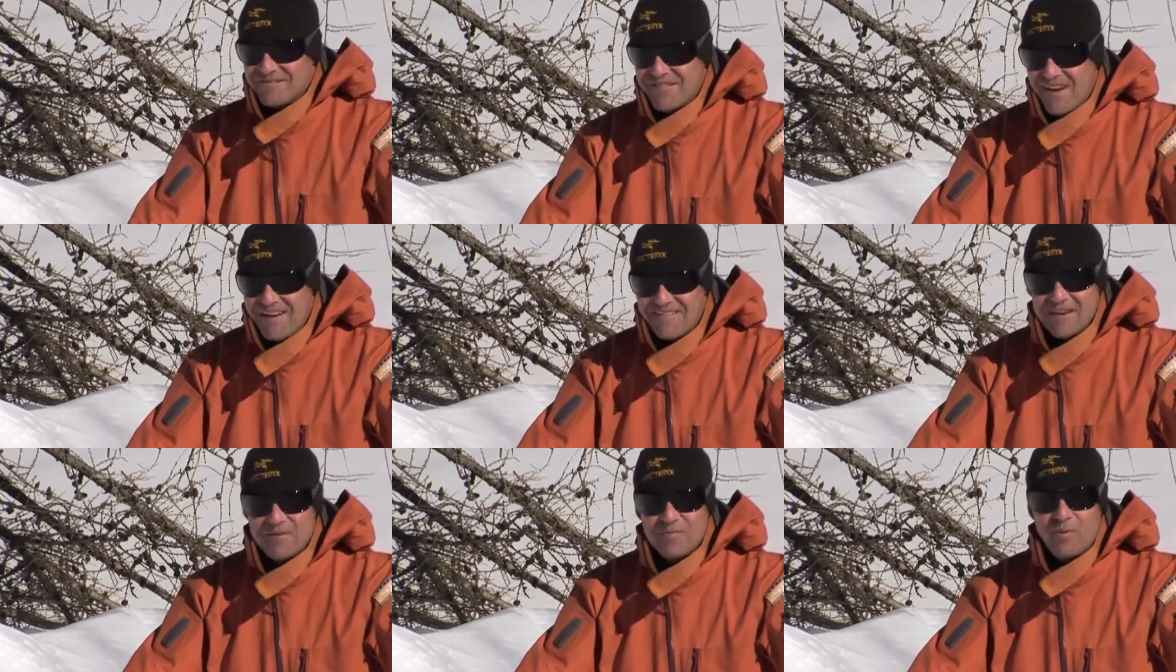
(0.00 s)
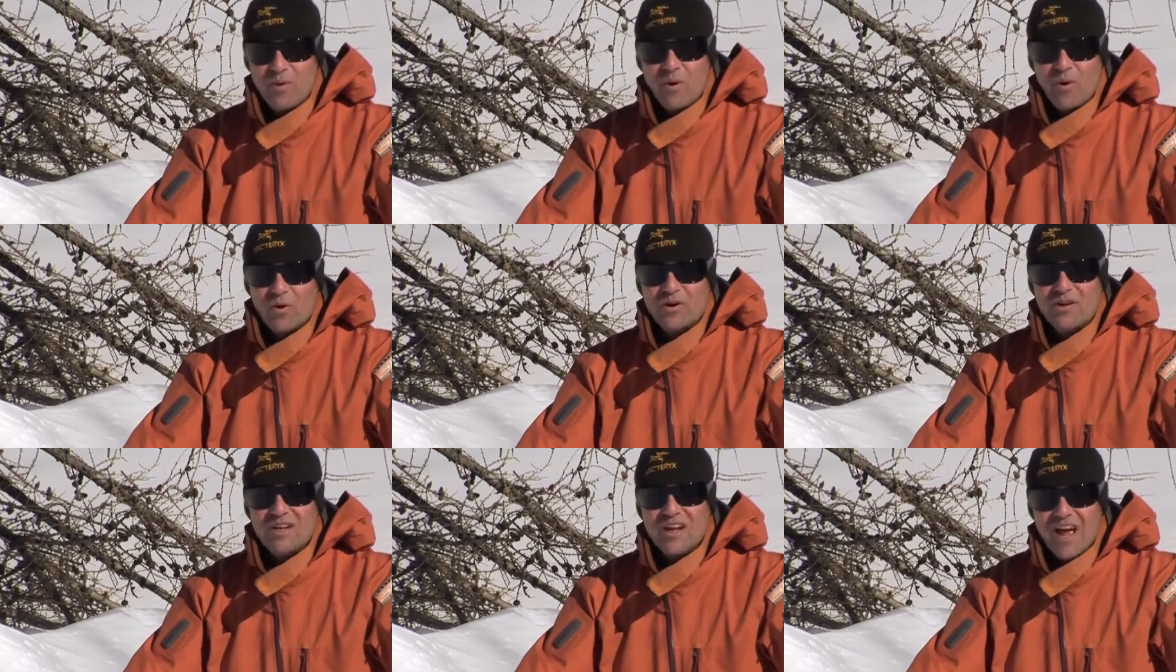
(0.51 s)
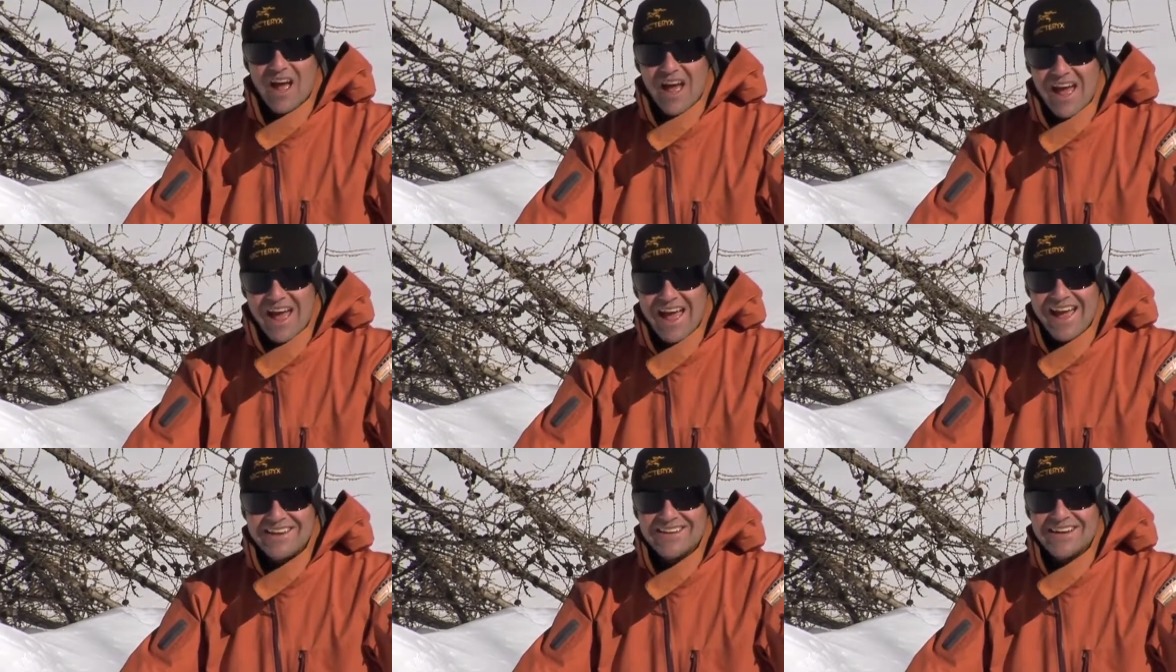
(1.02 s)
very important.
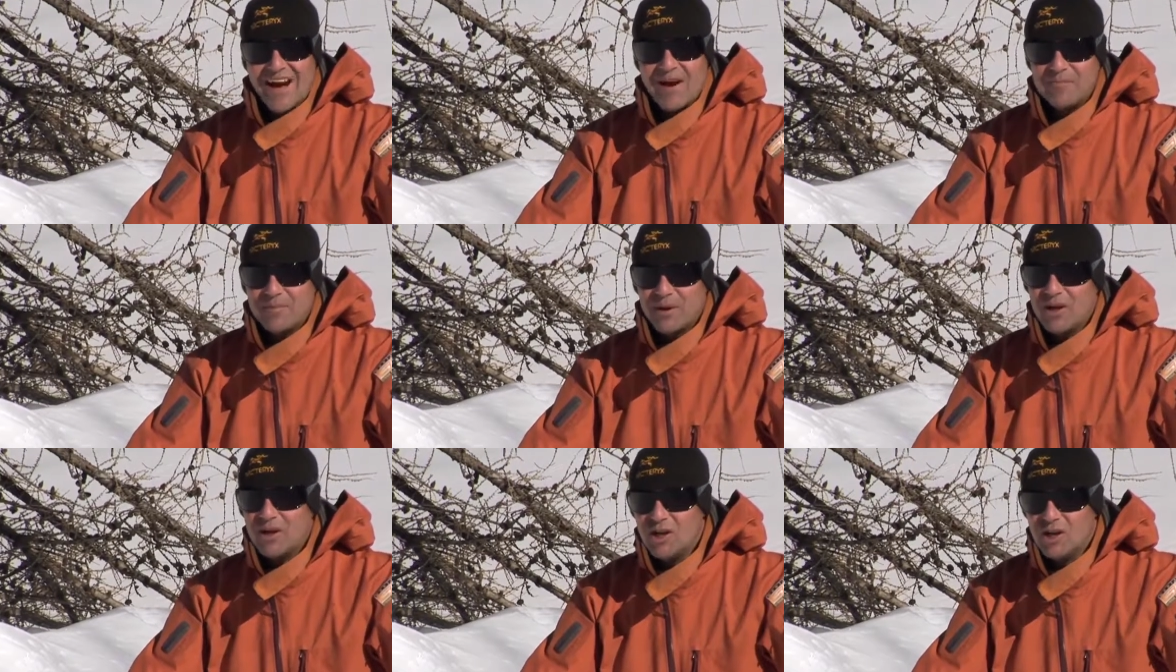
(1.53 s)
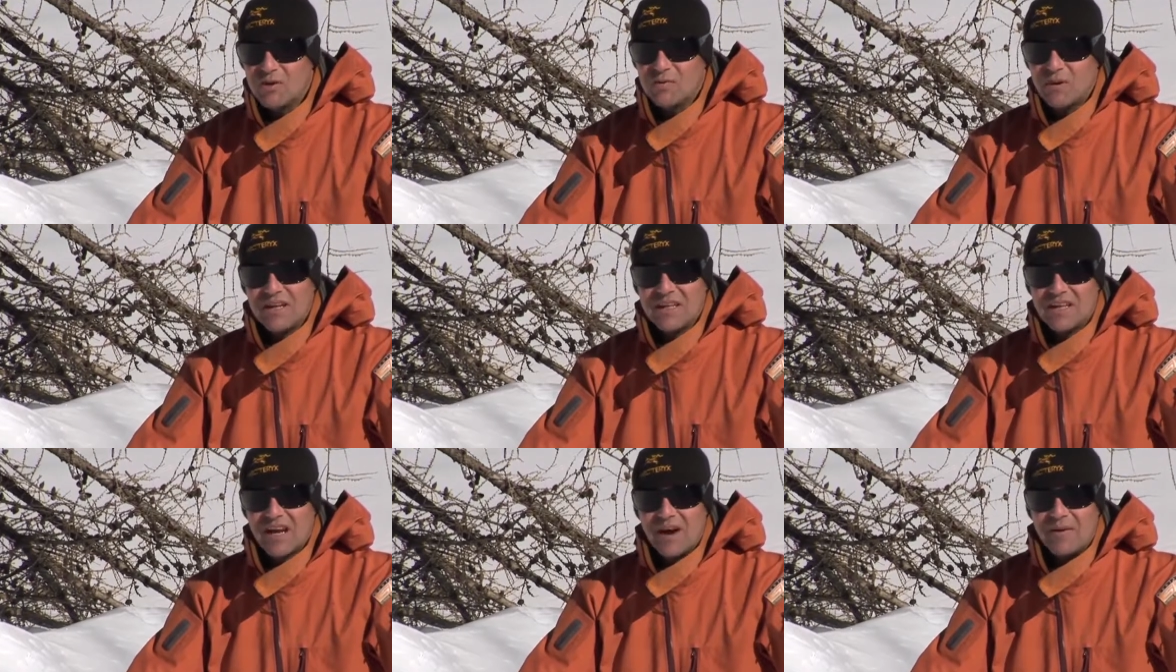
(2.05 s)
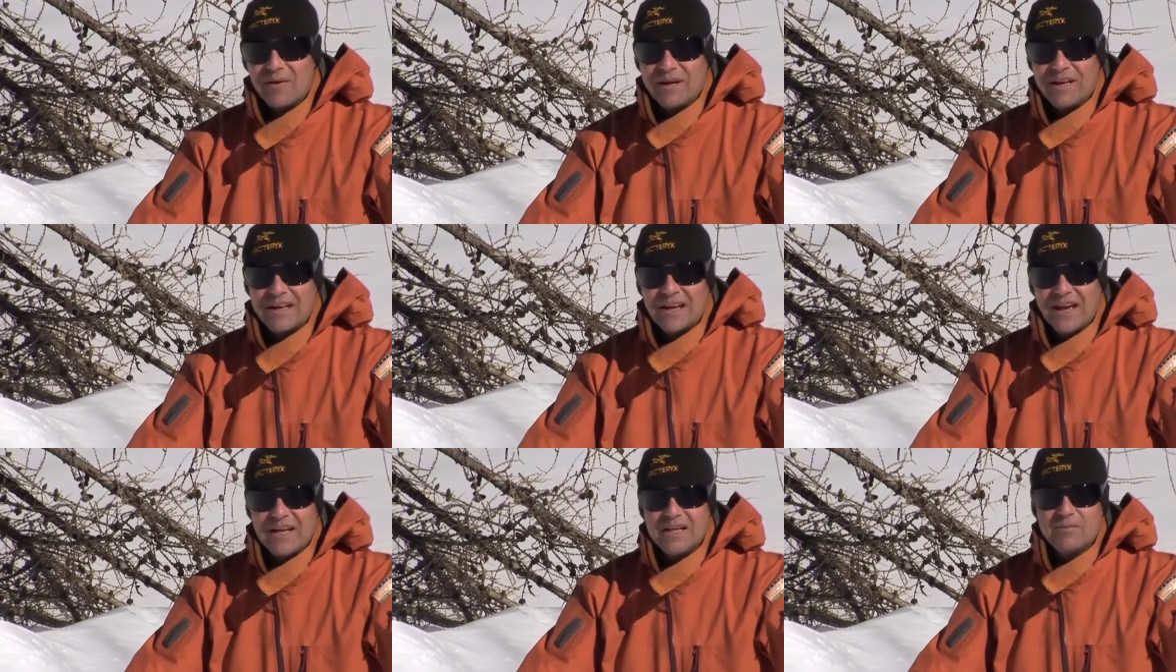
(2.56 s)
Head up and look where you're
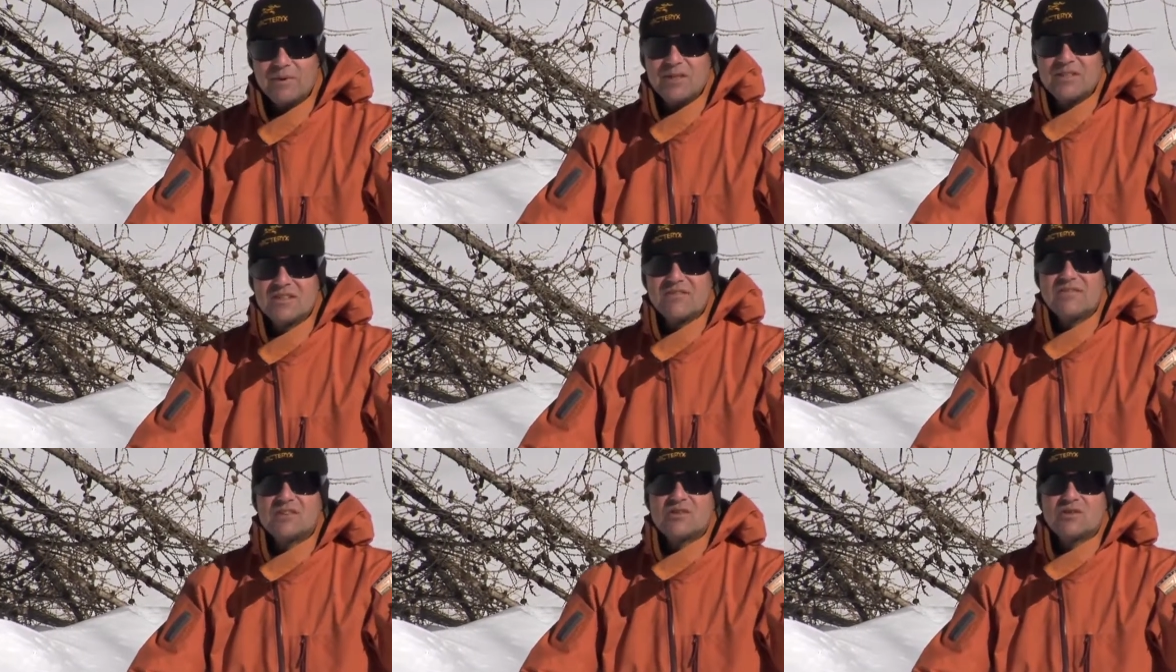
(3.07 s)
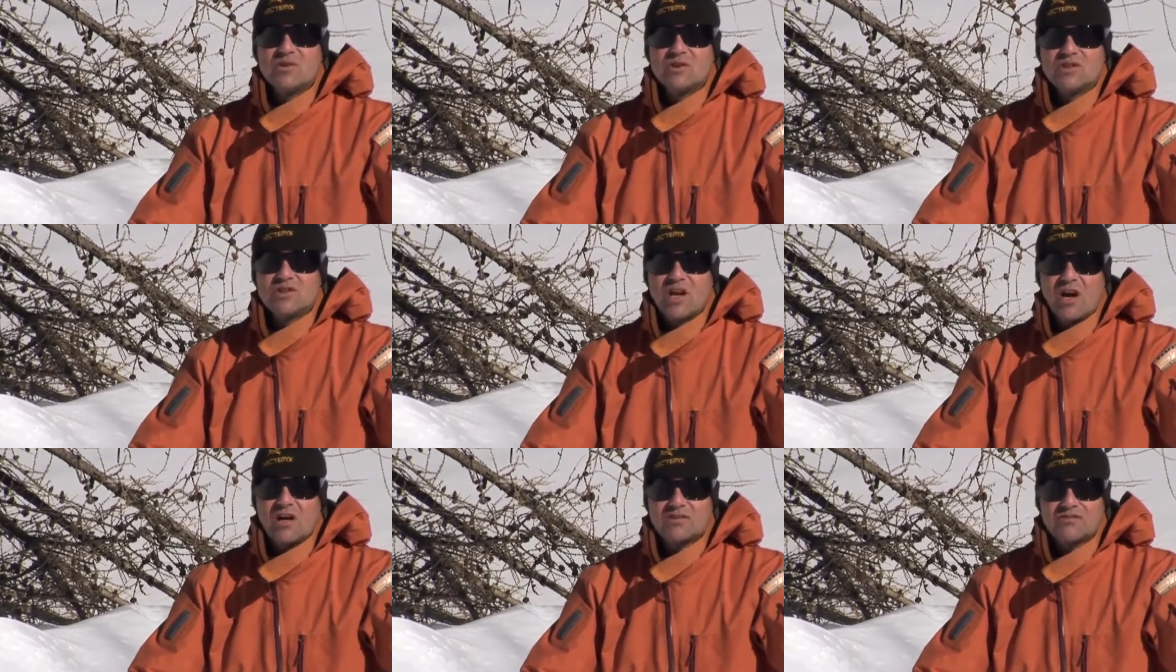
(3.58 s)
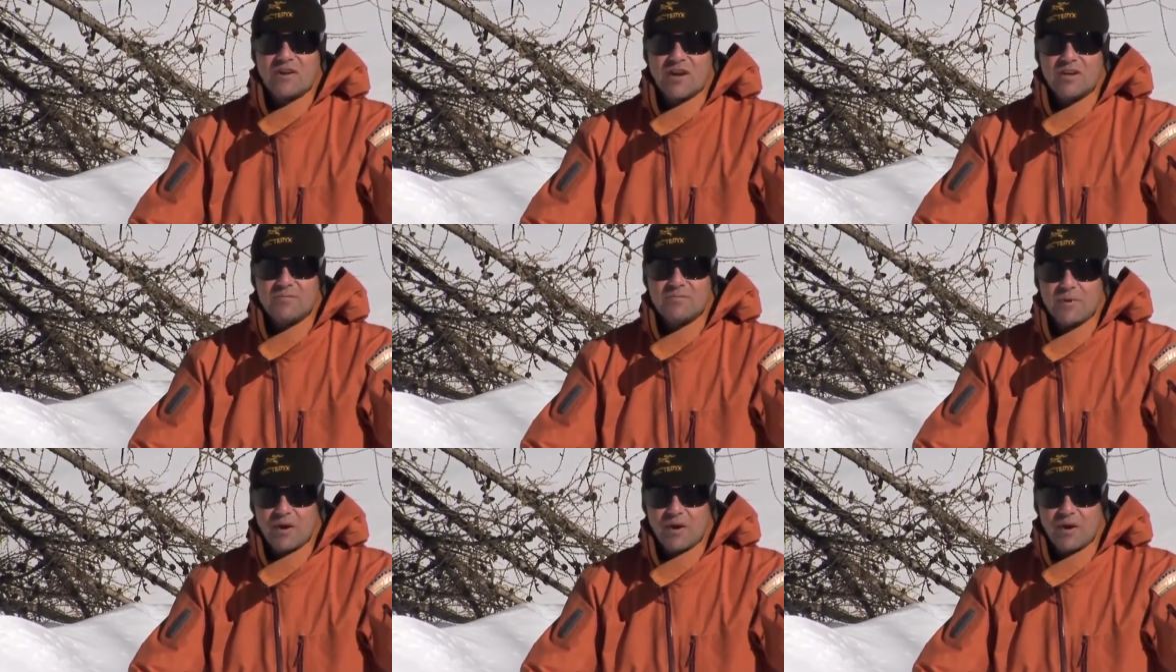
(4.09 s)
going. Anybody's ever taught a child to ride a